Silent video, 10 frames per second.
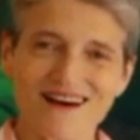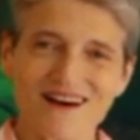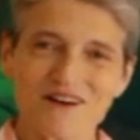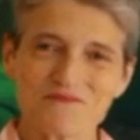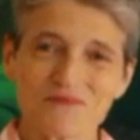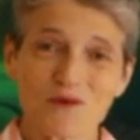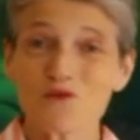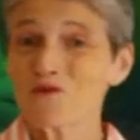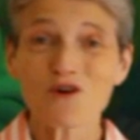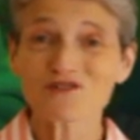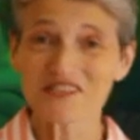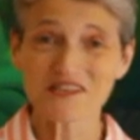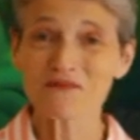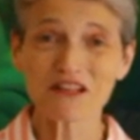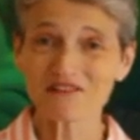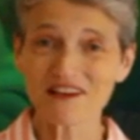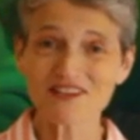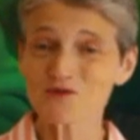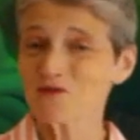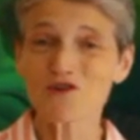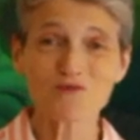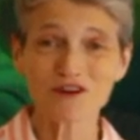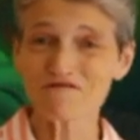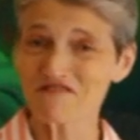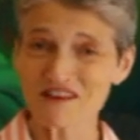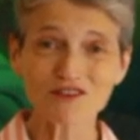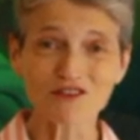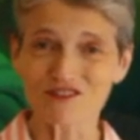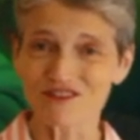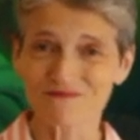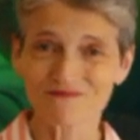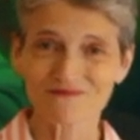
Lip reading: we want similar things. We all want to feel good.